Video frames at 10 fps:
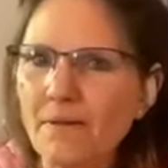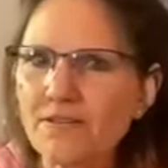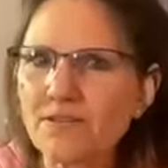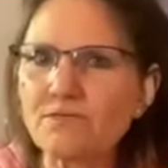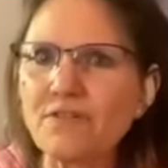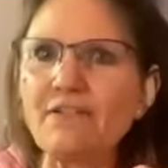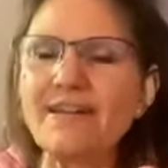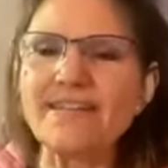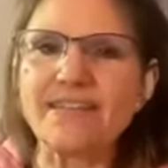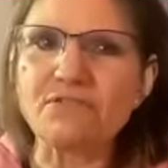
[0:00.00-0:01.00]
It's
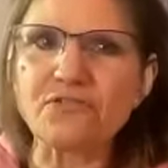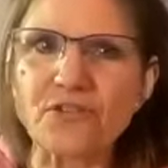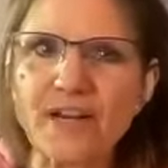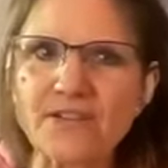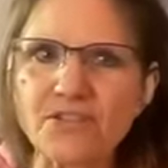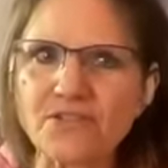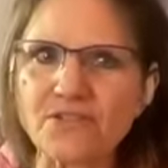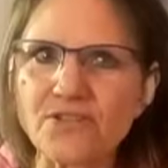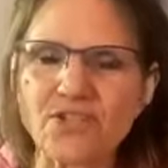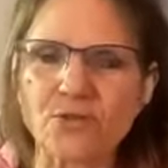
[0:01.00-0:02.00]
very different,
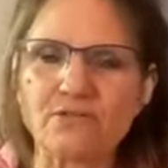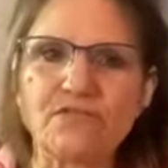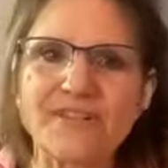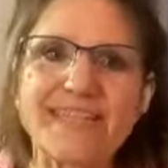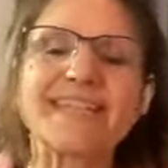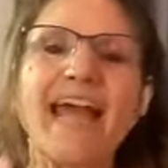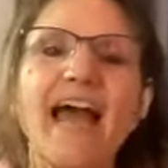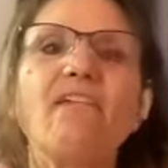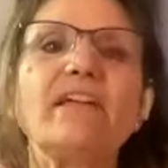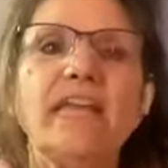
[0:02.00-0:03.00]
just sort of
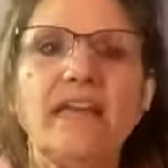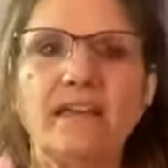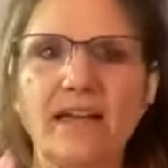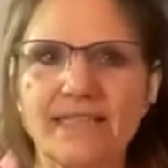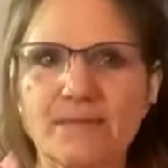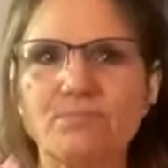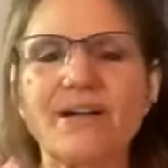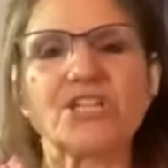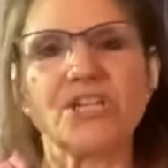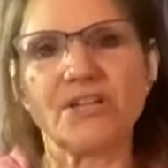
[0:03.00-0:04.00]
physicality,
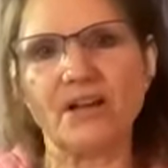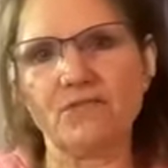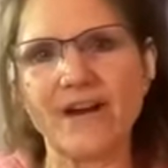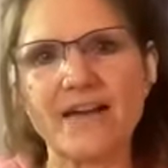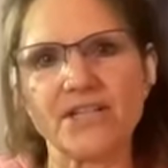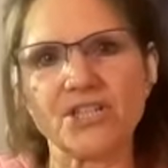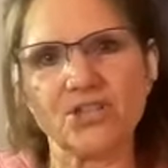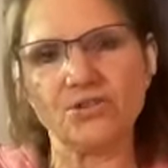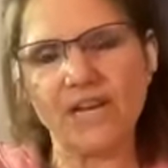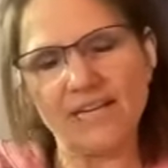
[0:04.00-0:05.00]
expression of
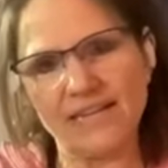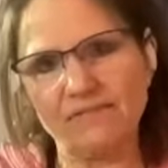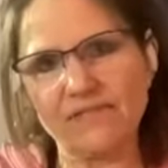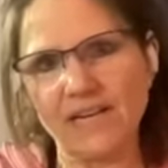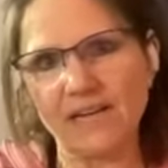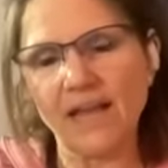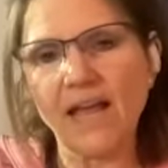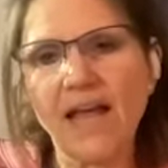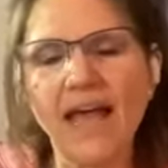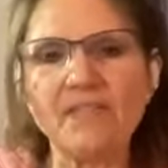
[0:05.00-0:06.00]
gratitude and gifting.
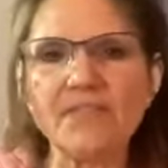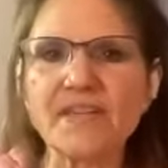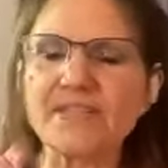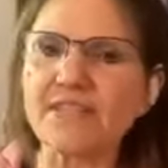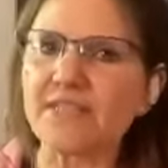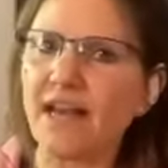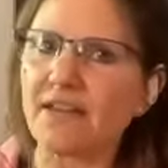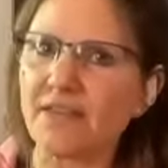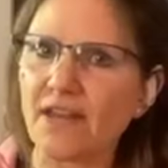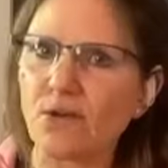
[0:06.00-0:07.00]
And this is,
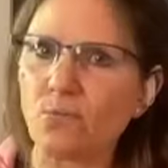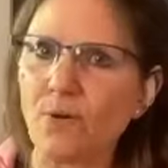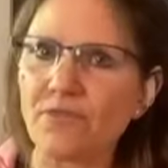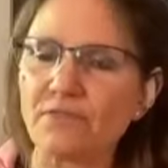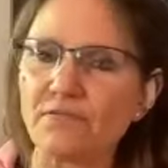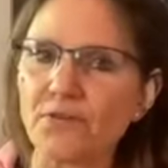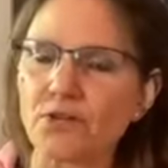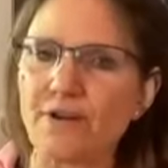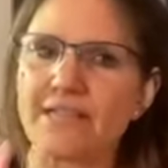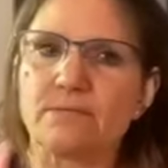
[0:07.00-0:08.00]
I think, what the
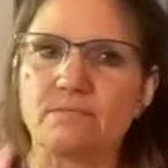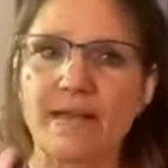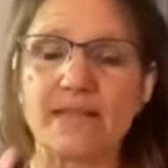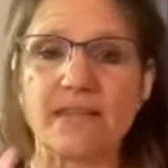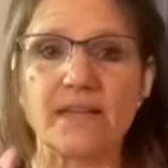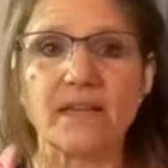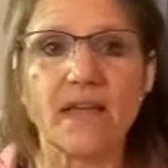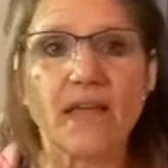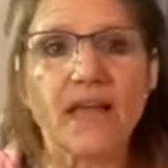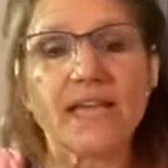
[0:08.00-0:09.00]
Feldenkrais method,
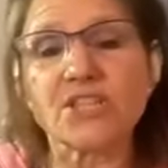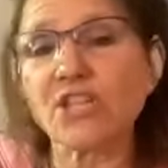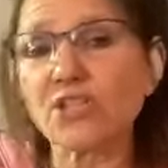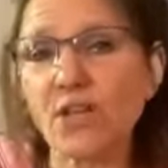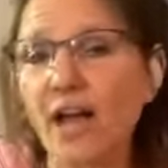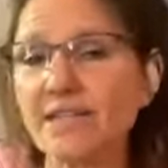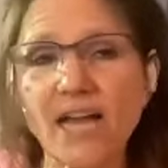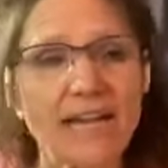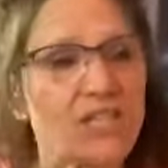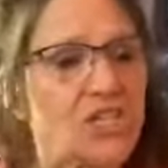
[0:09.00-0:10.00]
it's just a
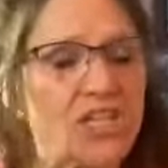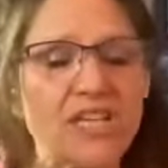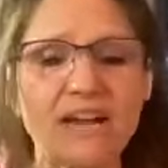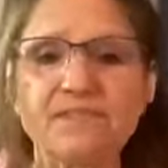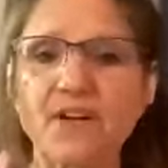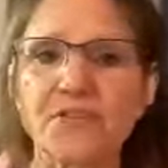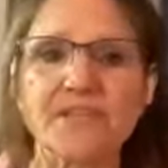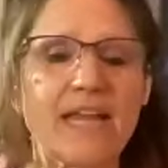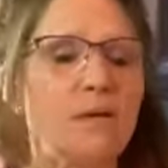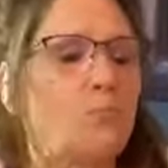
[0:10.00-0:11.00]
Tai Chi. I felt the
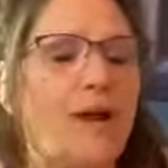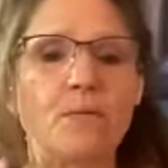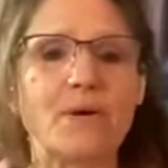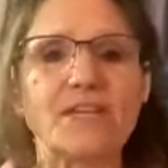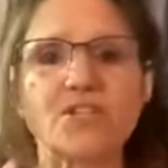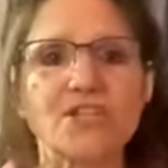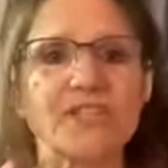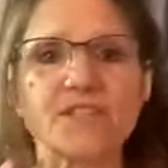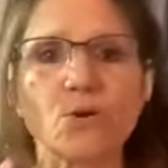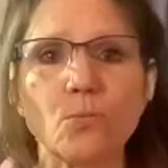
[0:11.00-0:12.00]
same way with it,
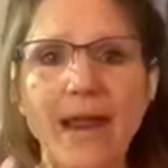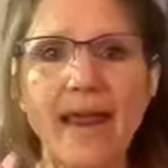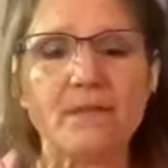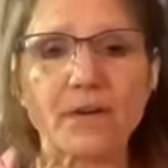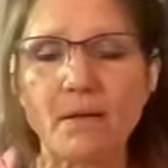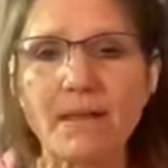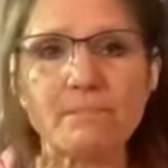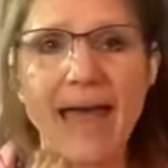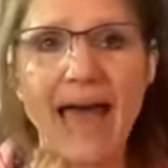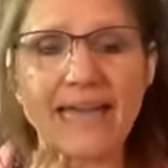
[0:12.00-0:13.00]
just as a way of
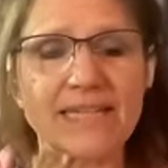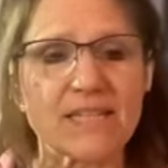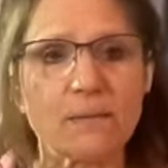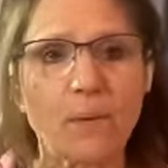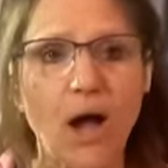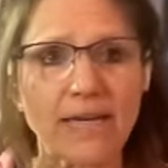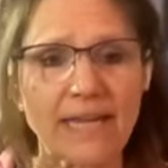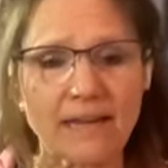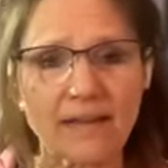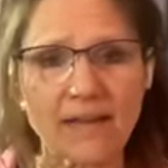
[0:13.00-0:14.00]
coming back into the
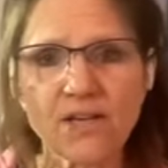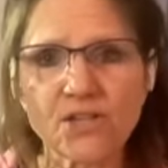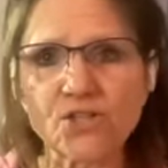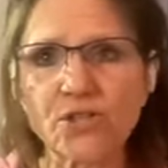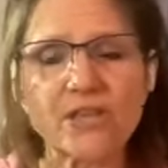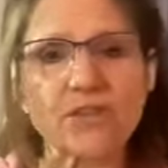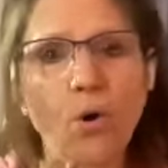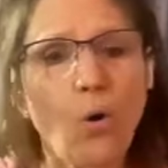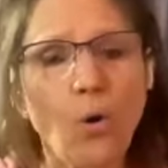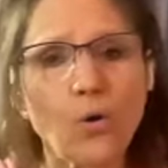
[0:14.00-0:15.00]
body so that
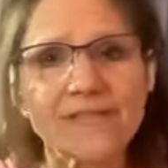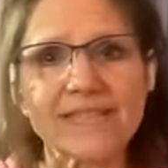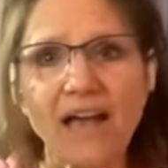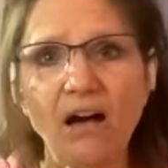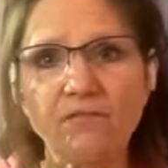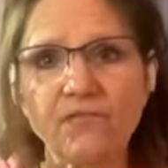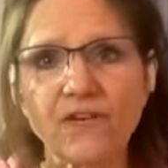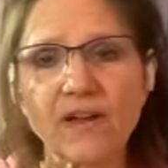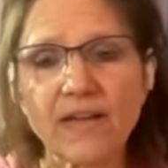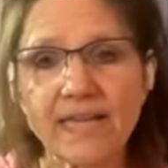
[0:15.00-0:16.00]
the whole self
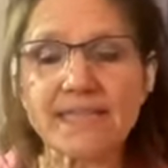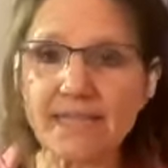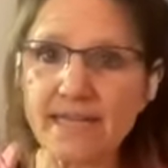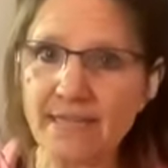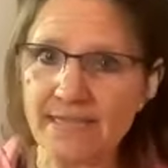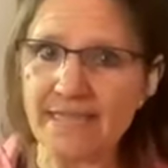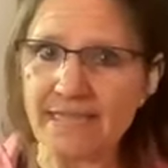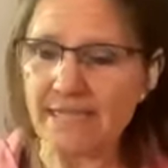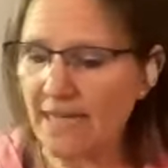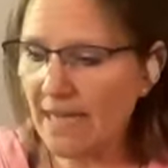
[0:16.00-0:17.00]
is
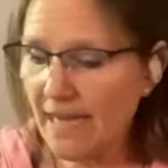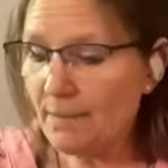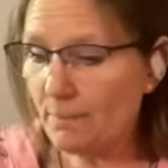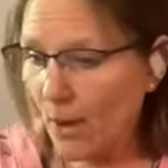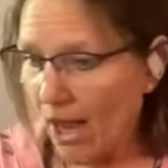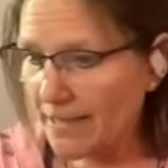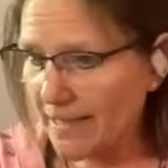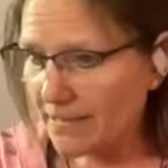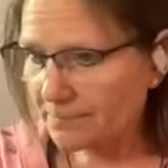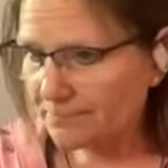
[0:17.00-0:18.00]
indeed
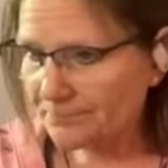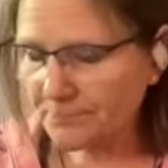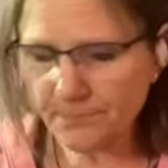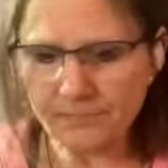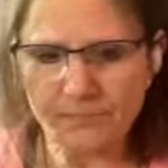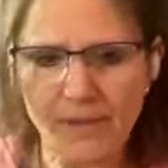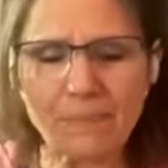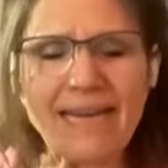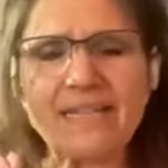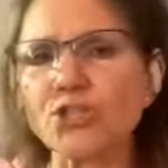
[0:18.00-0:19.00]
embodied.
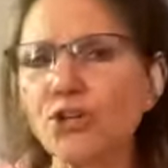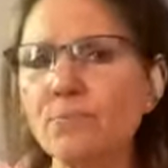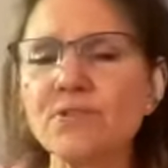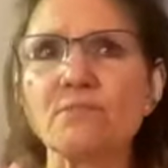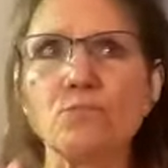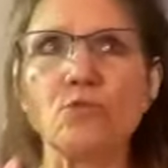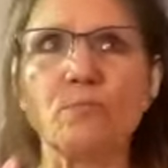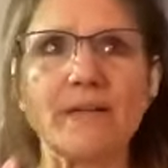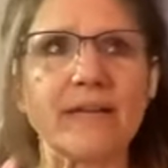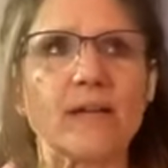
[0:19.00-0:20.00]
But in terms of
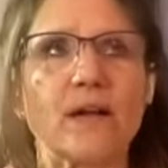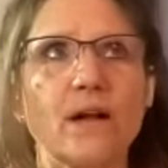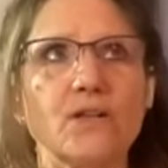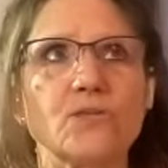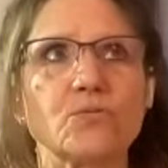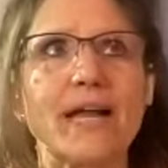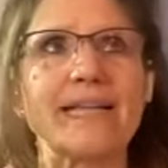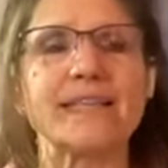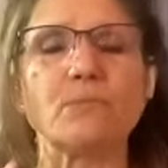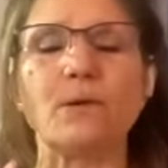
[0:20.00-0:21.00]
movement, like when
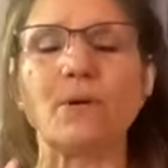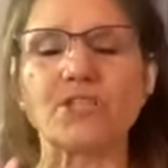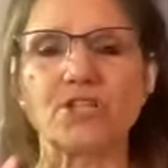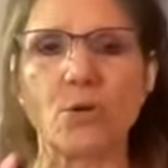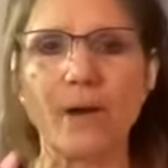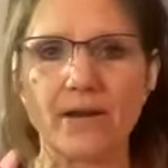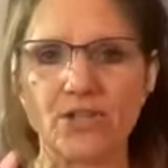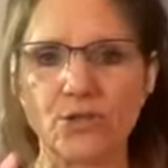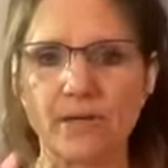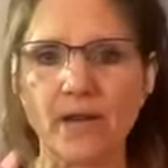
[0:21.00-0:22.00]
I said we want to know how to
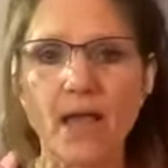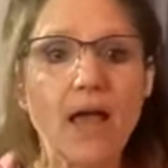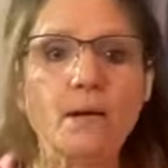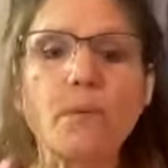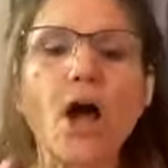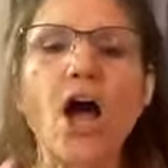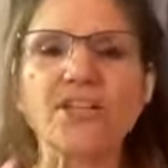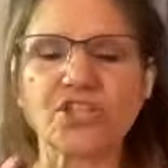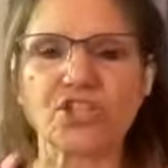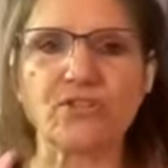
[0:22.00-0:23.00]
do it,
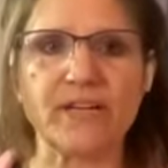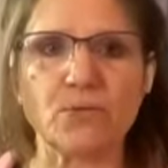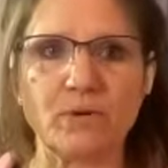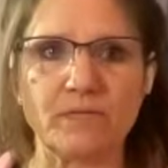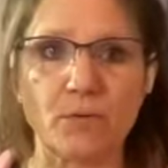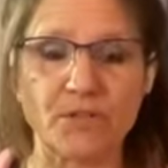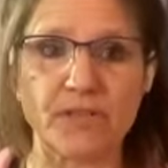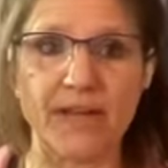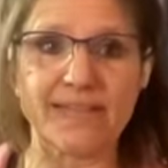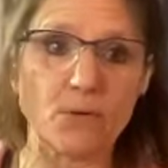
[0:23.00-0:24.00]
posture is one of those
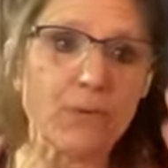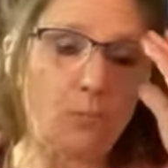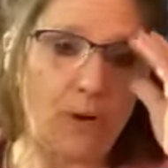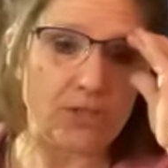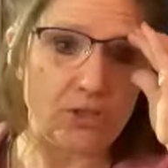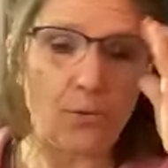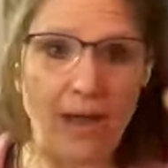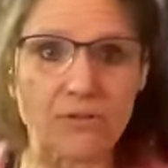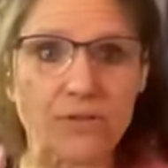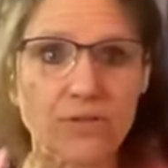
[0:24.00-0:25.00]
things that we want to know
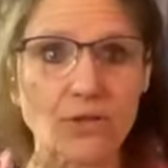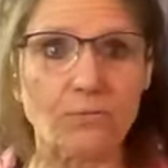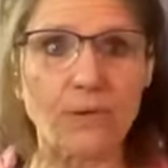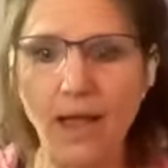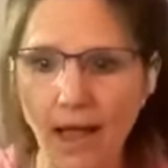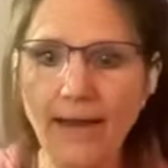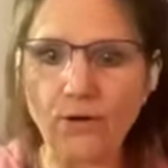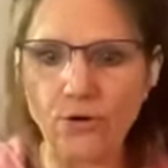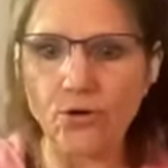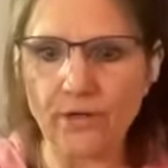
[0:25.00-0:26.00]
how to do. I
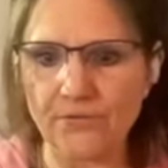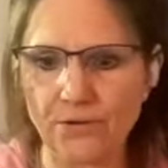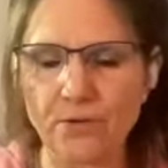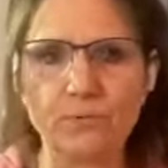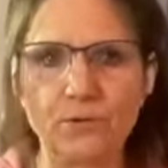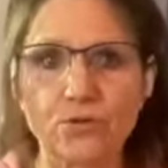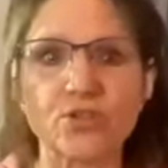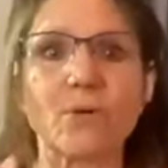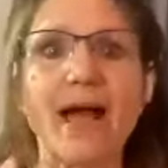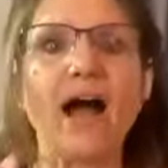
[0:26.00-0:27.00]
hurt at the computer,
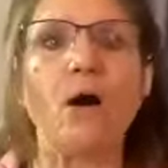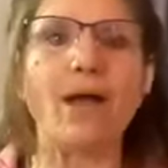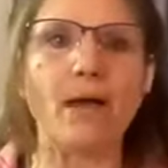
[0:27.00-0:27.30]
so how